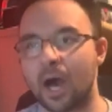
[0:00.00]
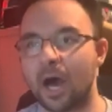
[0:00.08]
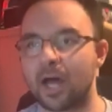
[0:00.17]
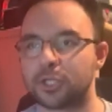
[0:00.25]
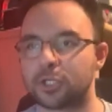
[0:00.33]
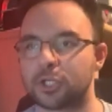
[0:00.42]

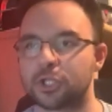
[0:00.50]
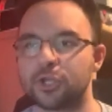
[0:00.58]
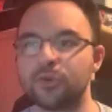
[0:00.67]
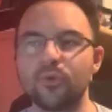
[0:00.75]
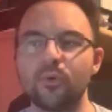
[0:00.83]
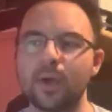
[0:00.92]
To
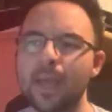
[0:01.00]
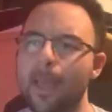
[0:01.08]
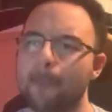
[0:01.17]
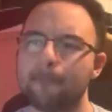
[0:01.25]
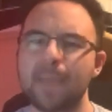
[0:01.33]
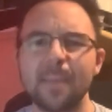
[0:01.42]
2,
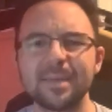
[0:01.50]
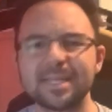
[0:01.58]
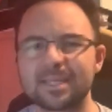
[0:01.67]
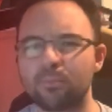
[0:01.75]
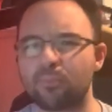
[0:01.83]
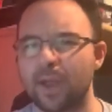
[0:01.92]
maybe
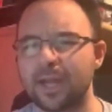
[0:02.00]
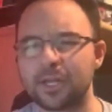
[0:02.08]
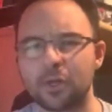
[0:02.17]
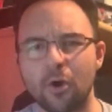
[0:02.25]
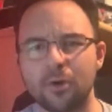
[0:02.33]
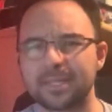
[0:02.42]
some
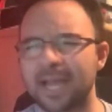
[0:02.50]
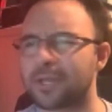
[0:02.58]
Branded cards.